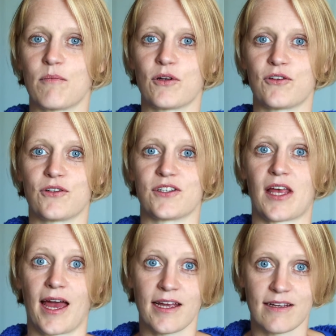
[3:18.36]
temperature
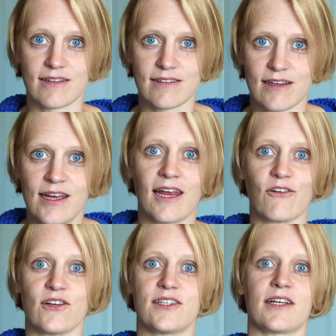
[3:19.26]
is highest,
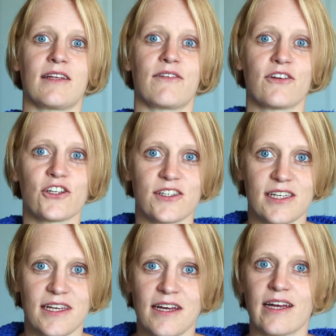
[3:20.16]
increasing the
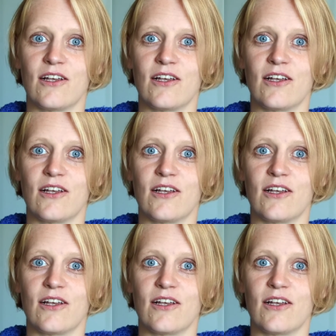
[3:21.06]
efficiency